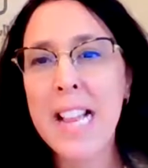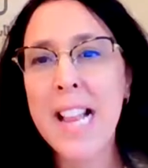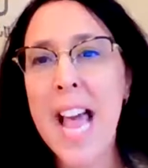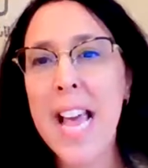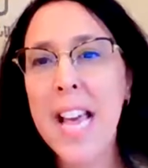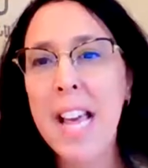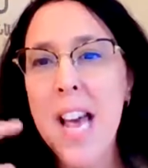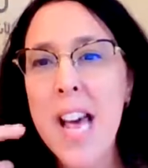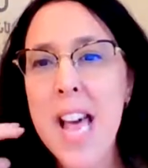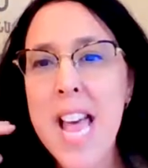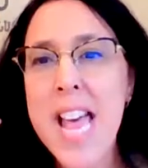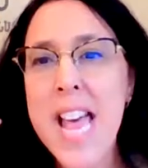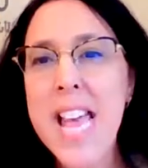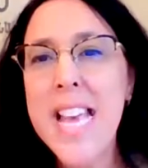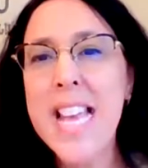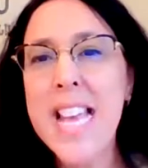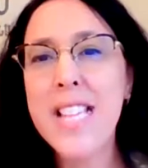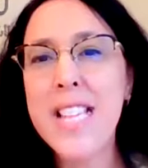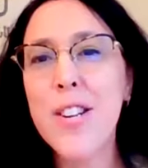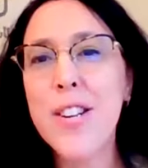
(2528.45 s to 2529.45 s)
Like,
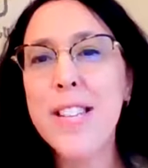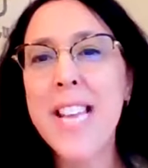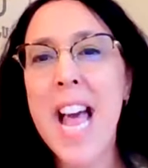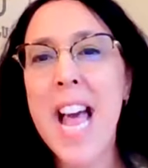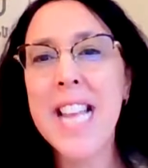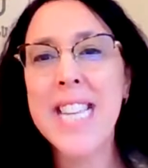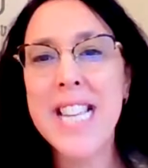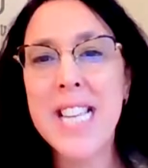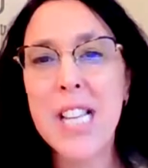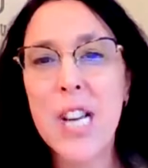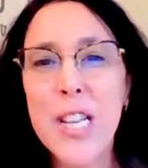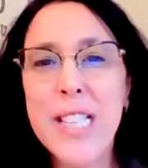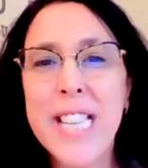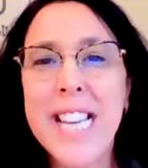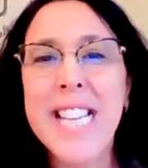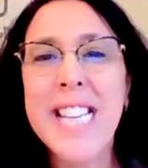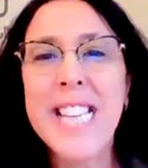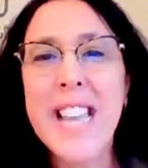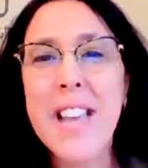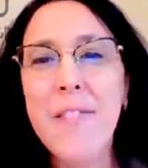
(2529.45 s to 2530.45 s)
internet and
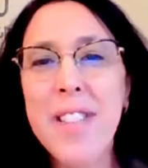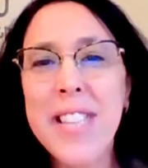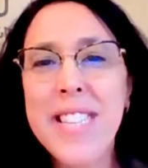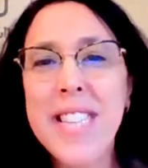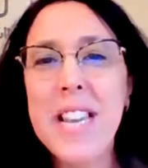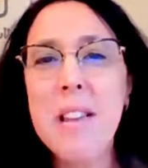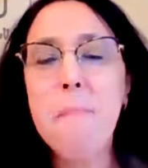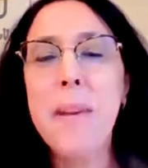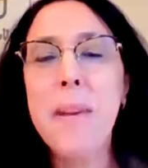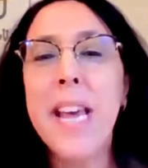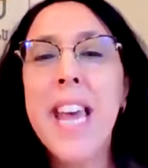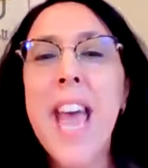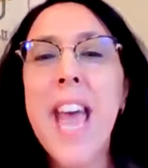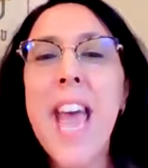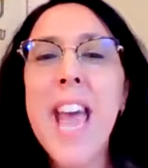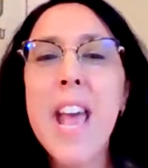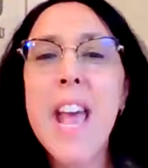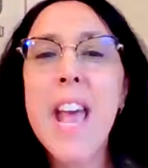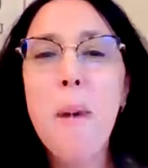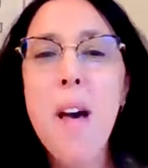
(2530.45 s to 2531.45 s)
connectivity
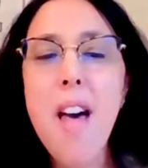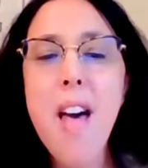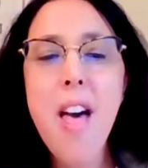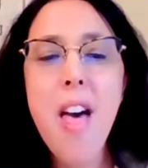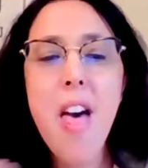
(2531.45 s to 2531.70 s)
became